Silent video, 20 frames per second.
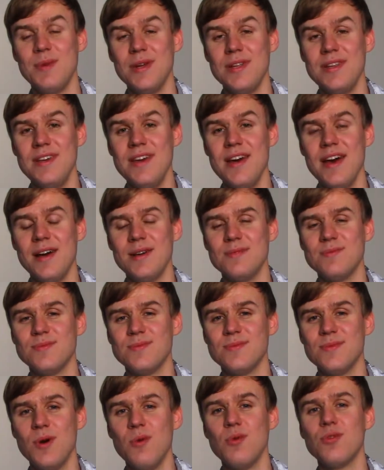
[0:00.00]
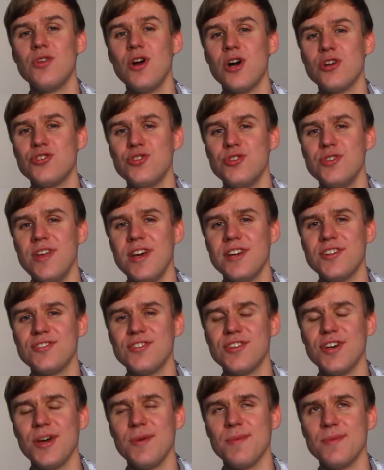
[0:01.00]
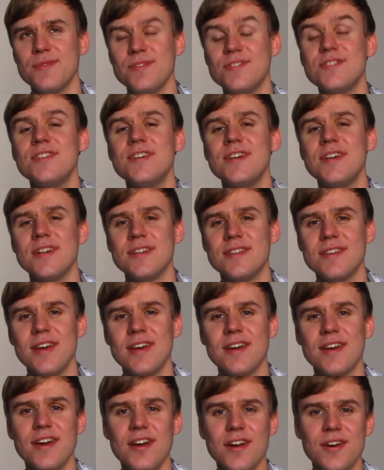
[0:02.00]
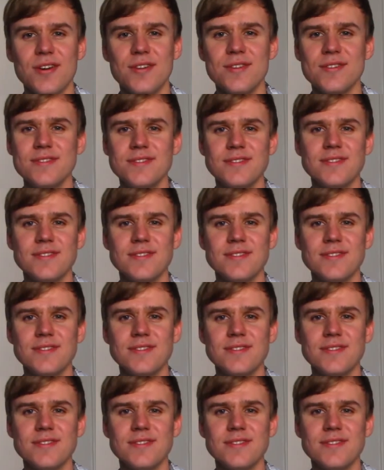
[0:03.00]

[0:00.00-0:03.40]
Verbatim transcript: but yeah, I will talk to you next time. See ya, take care.